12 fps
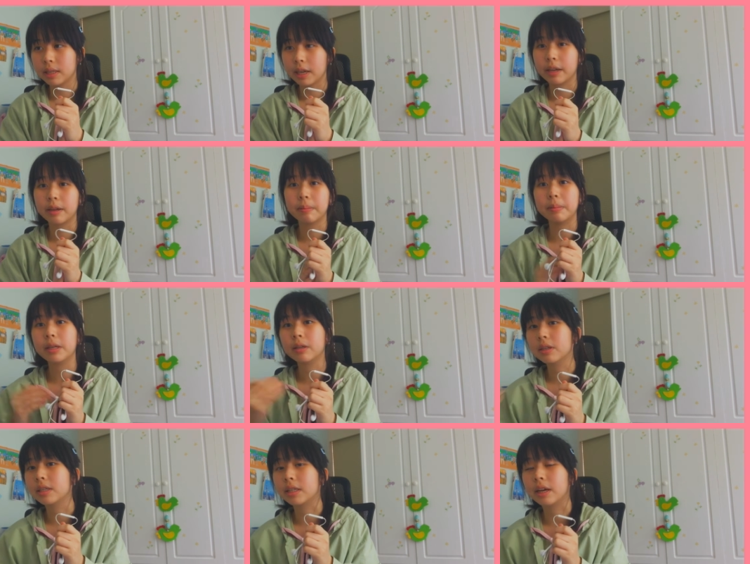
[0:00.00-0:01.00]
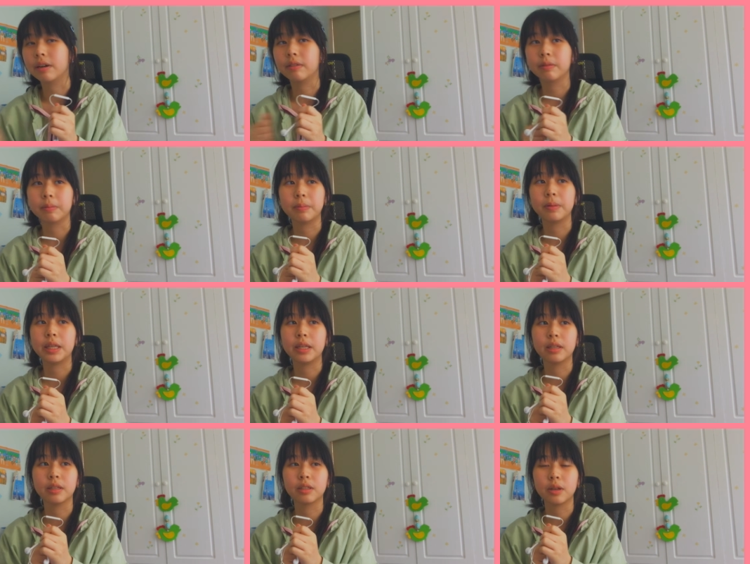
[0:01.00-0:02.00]
like be yourself,
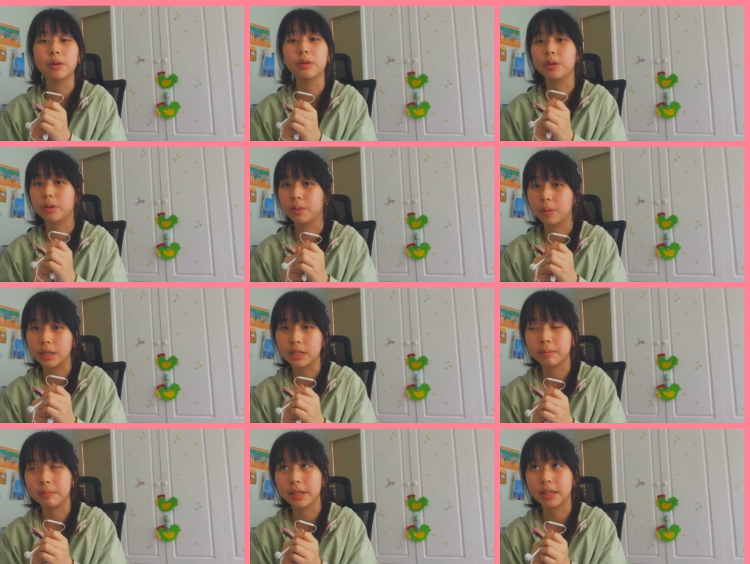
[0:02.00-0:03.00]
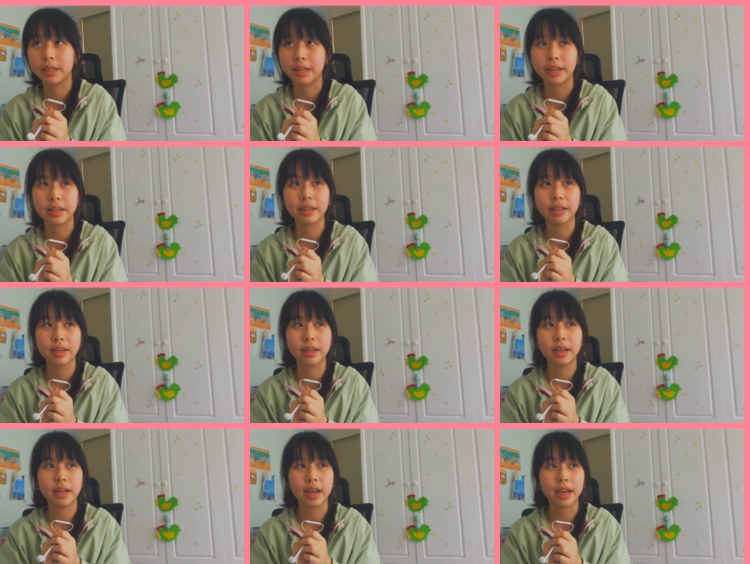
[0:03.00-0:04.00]
show who you want to be. Like,
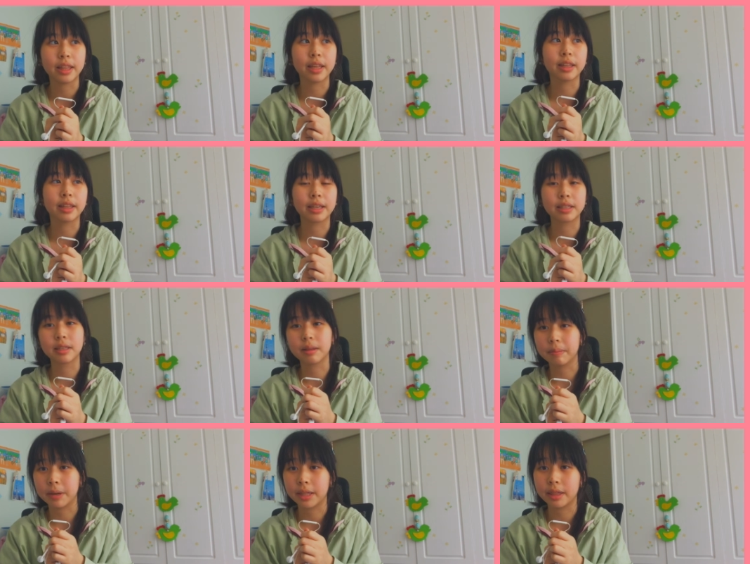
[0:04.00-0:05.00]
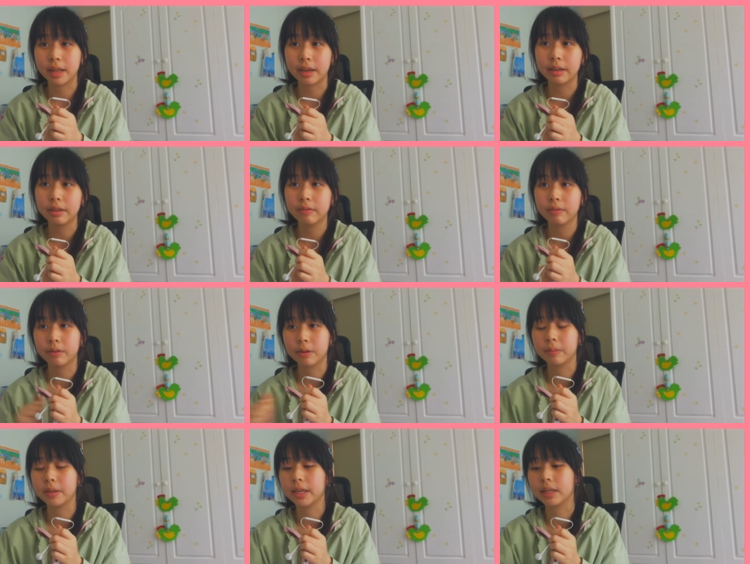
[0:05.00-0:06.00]
I think that's the main thing for
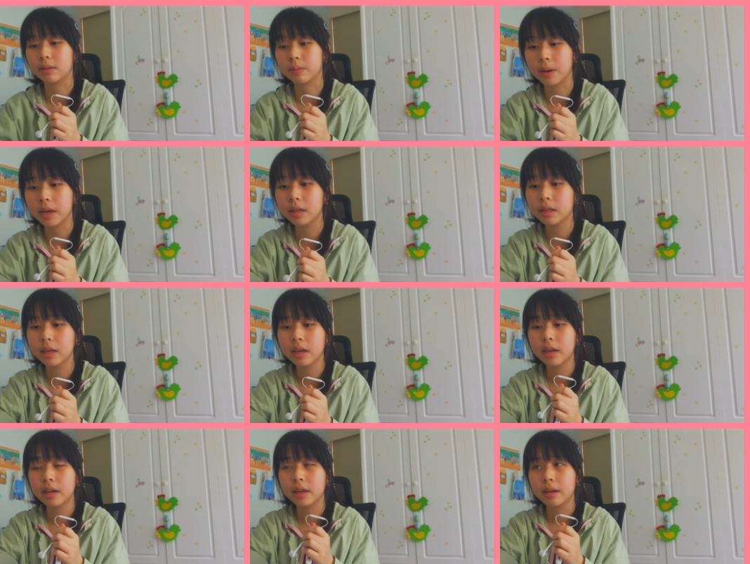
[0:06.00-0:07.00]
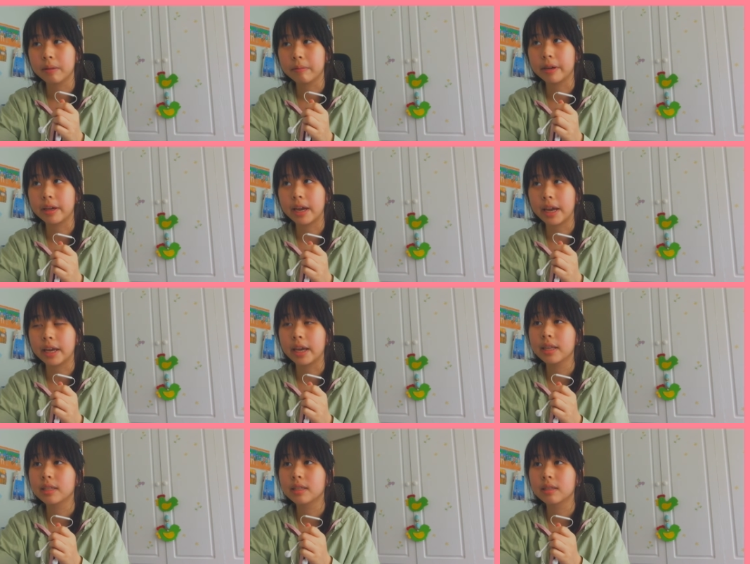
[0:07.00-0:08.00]
me as well. But I
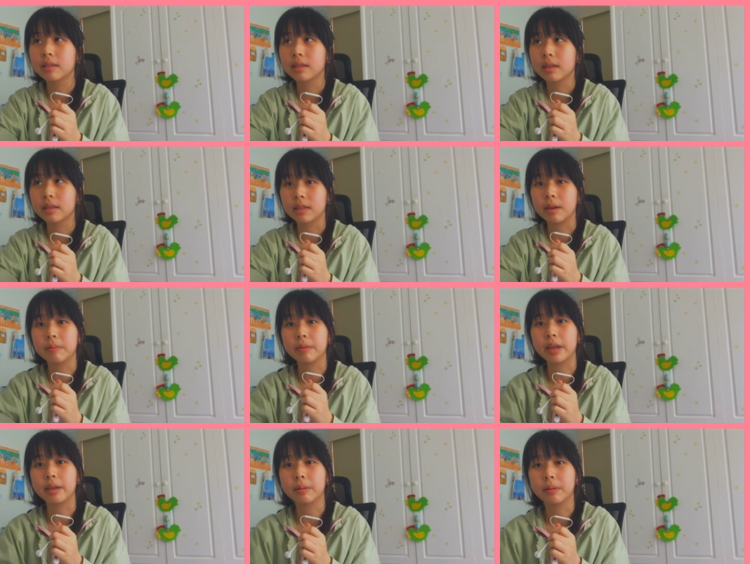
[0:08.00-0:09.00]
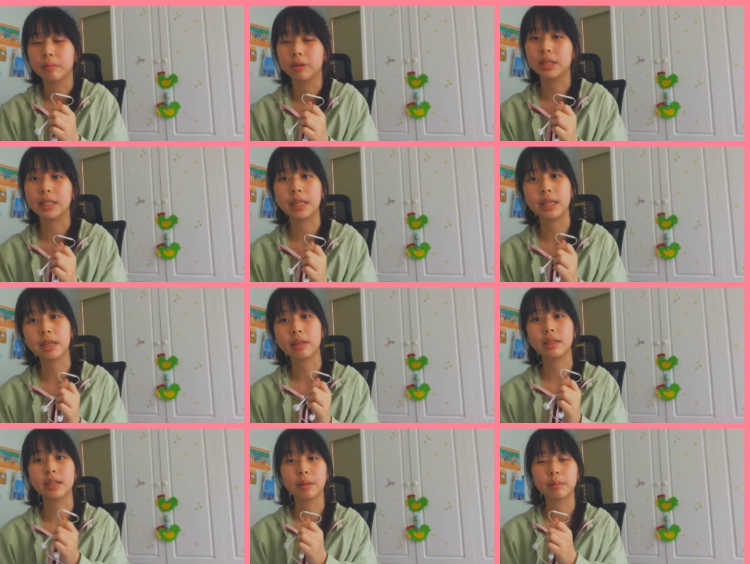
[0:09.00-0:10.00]
guess some like more
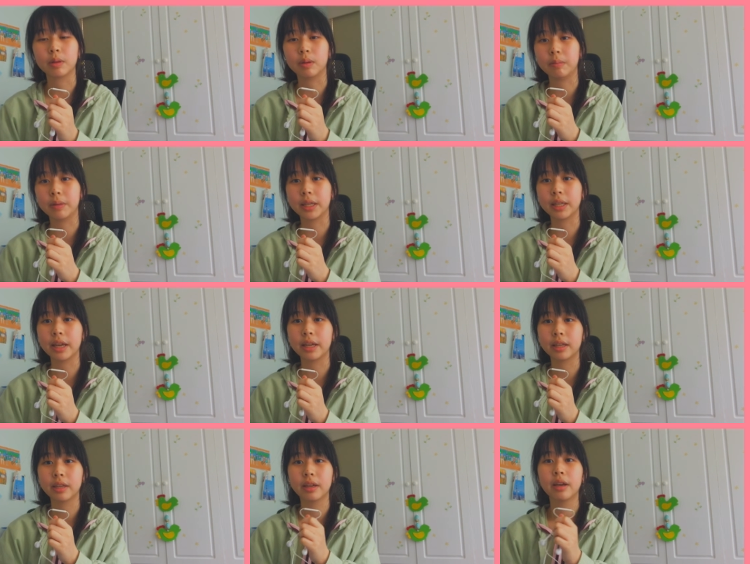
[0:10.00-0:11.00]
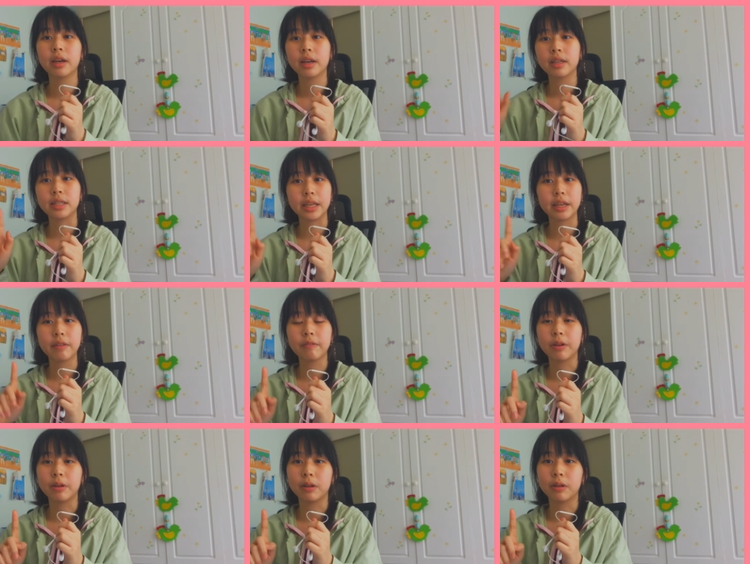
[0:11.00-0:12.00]
detailed tips would be like taking
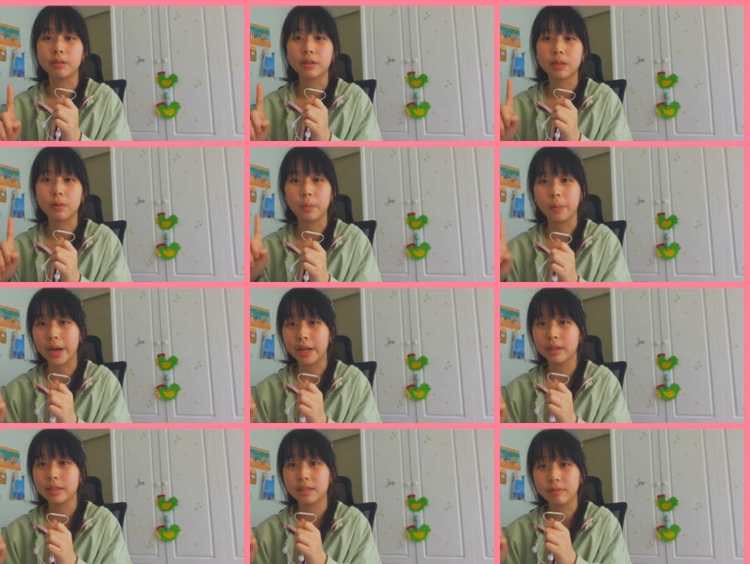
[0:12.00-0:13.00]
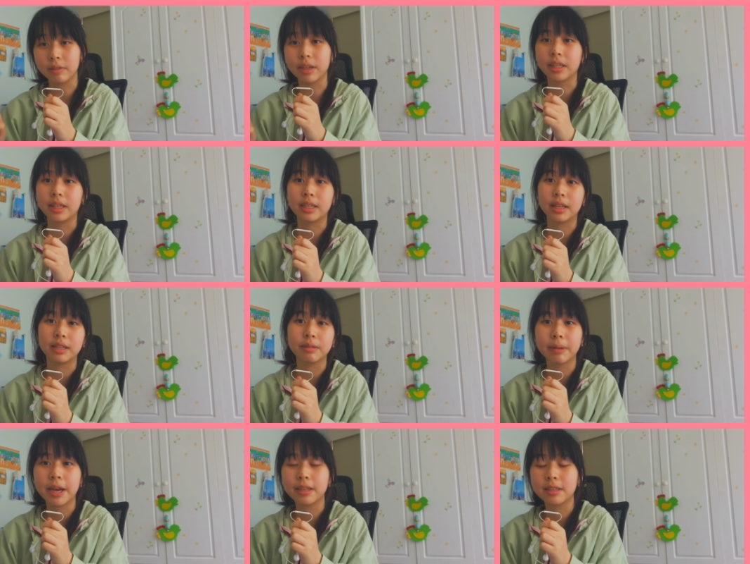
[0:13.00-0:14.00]
photos well really does
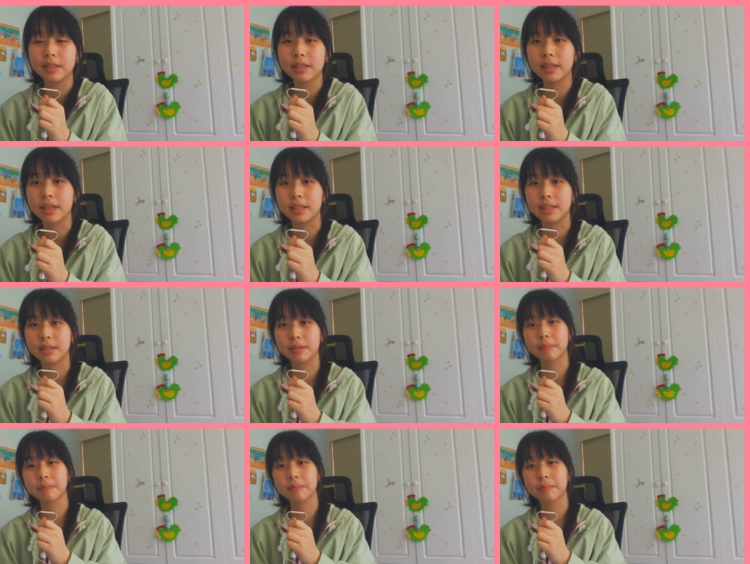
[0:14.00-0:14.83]
matter, because